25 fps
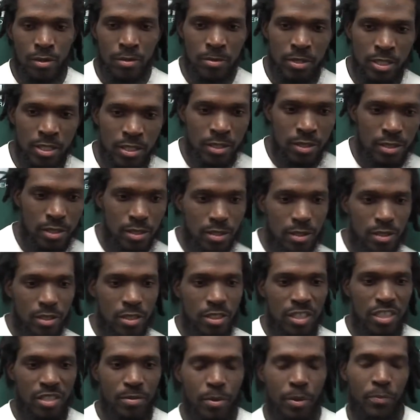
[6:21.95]

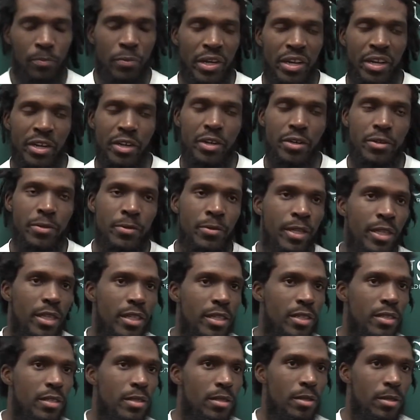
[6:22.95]
Just preparing,
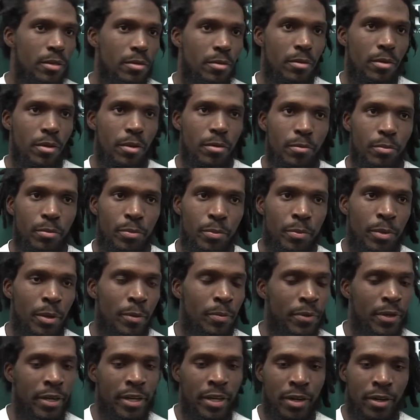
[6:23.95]
really.
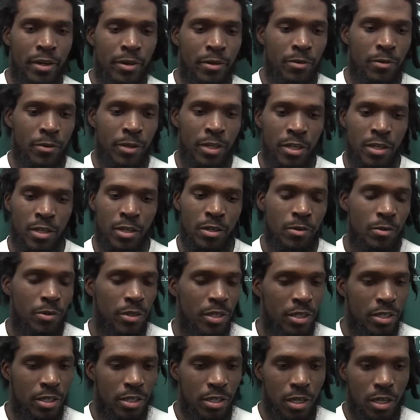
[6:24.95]
Preparing real,
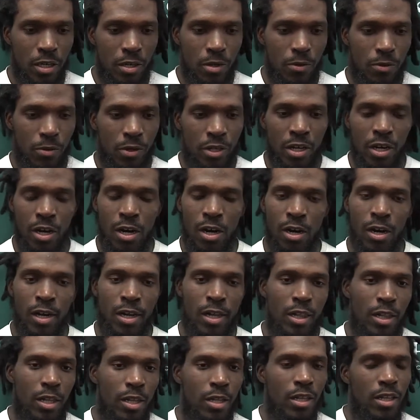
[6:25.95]
real, real
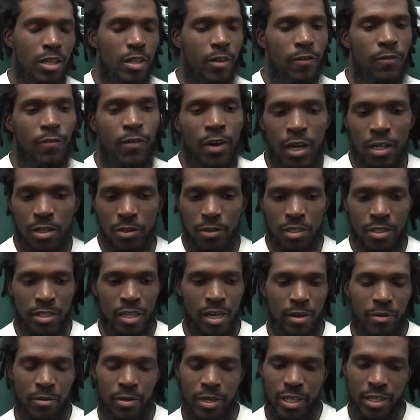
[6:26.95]
hard, following
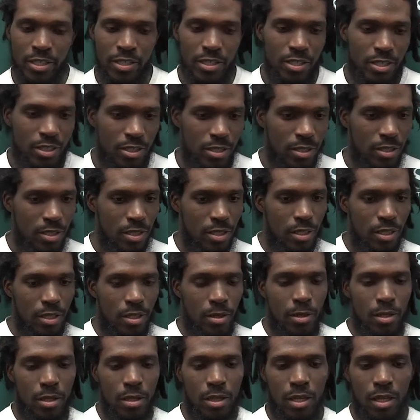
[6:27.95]
directions,
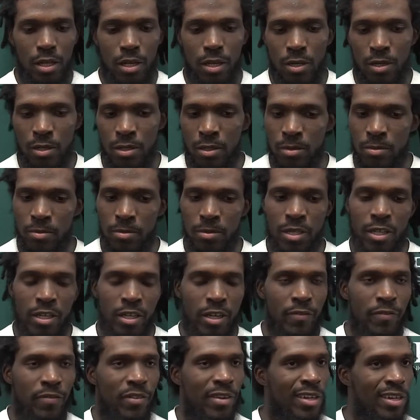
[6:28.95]

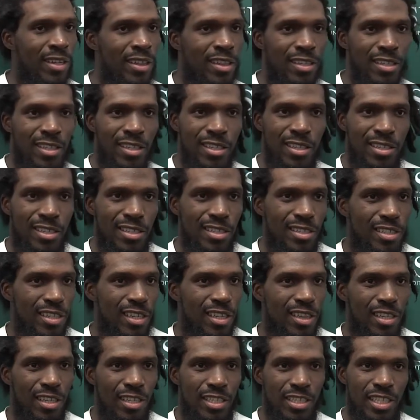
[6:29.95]
looking for the
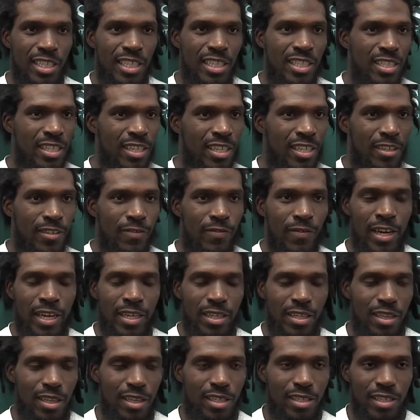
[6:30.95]
little details,
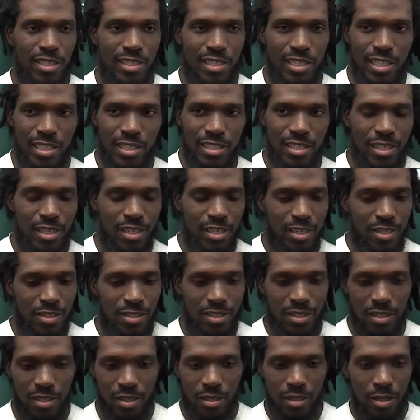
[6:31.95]
finding the little
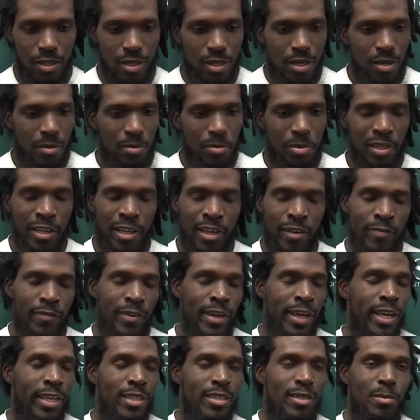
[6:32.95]
details, and playing
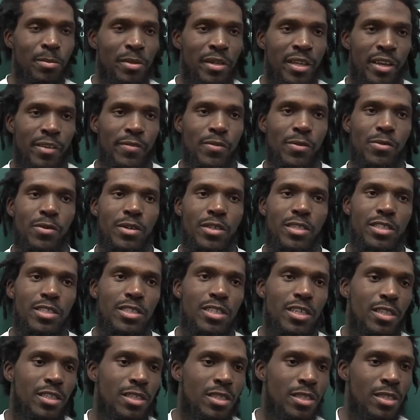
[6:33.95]
fast and playing for one
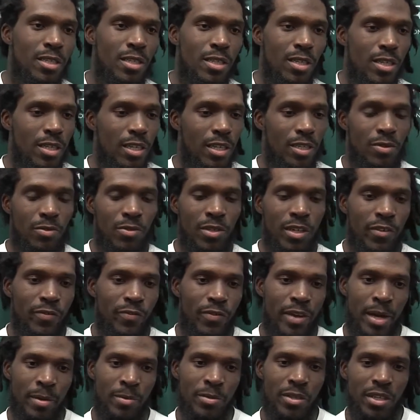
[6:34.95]
each other, because we're a
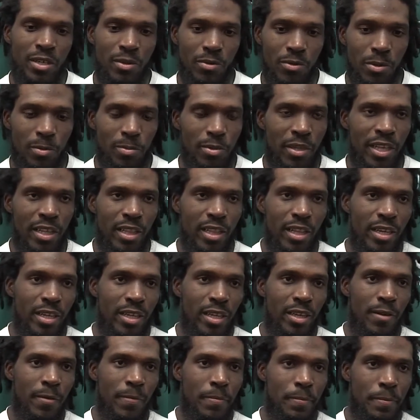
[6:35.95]
family and we play like it.